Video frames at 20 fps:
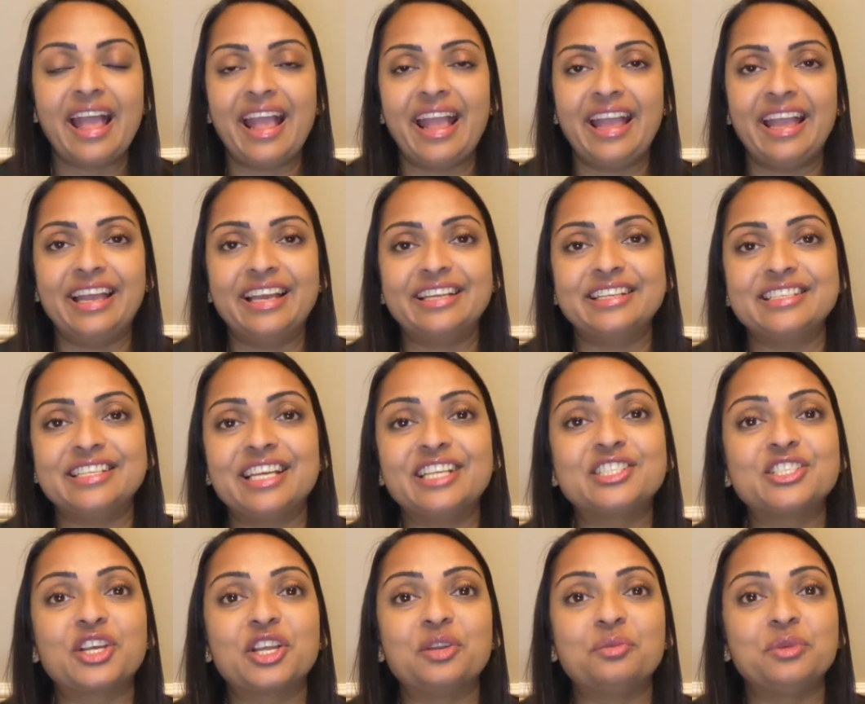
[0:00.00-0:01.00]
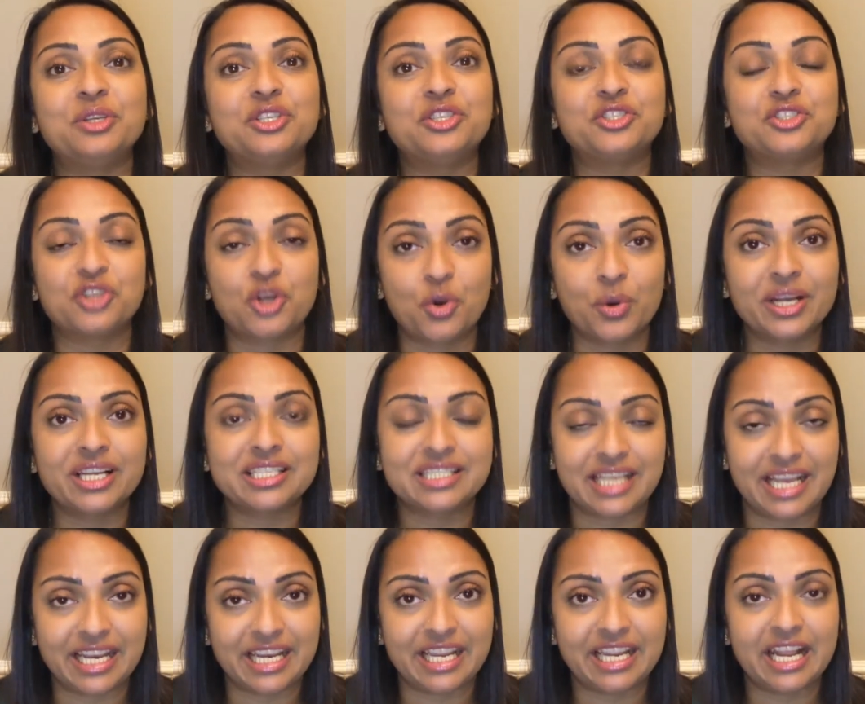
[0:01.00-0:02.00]
and it's going to be so
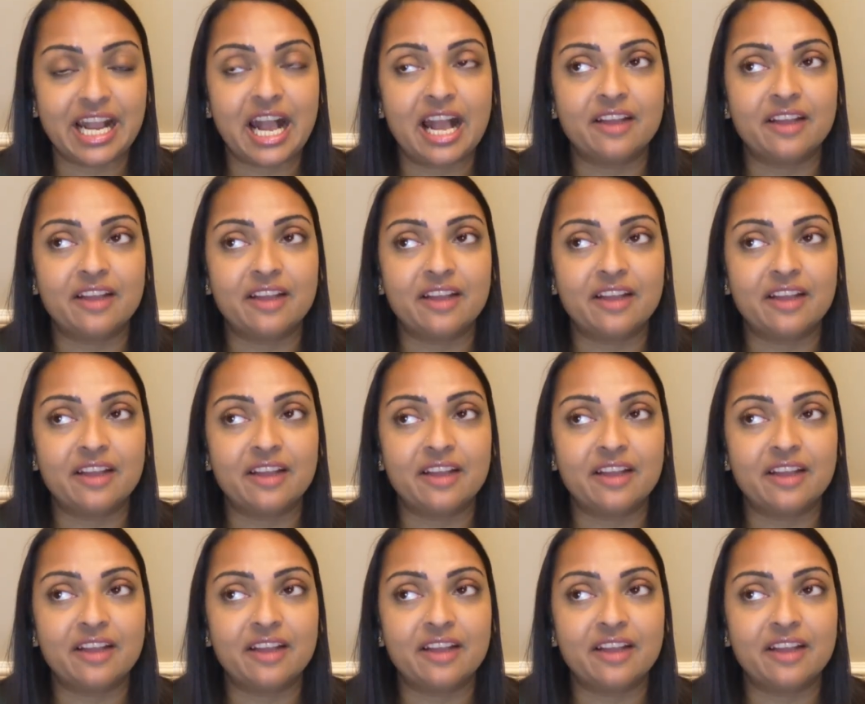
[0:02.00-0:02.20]
exciting.